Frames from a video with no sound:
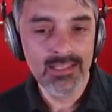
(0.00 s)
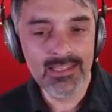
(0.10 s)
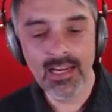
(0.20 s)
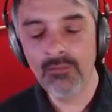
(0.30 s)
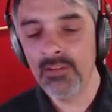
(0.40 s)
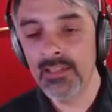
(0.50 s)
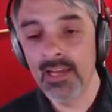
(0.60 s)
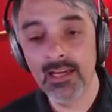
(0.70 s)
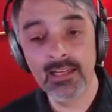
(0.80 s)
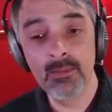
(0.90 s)
definitely
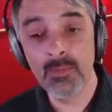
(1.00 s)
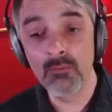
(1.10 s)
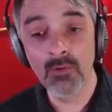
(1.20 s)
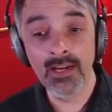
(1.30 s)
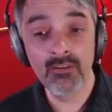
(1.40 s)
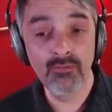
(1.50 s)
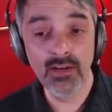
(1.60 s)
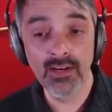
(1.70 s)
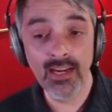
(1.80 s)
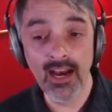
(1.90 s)
not going to be ranked
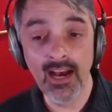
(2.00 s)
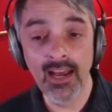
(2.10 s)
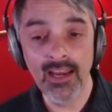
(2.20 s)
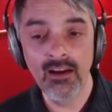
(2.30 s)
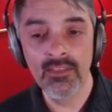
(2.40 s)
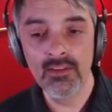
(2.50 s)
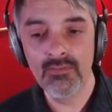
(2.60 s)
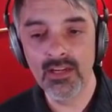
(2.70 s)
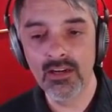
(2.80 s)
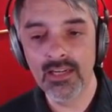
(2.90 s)
very high on the
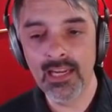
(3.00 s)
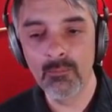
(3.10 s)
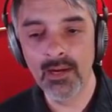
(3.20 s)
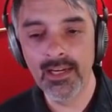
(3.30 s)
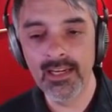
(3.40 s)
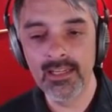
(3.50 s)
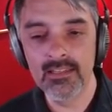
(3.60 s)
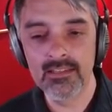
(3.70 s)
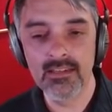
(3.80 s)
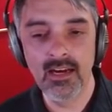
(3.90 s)
V R Game
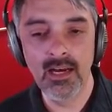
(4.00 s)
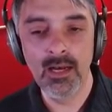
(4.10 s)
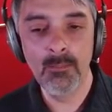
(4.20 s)
Rankings uh,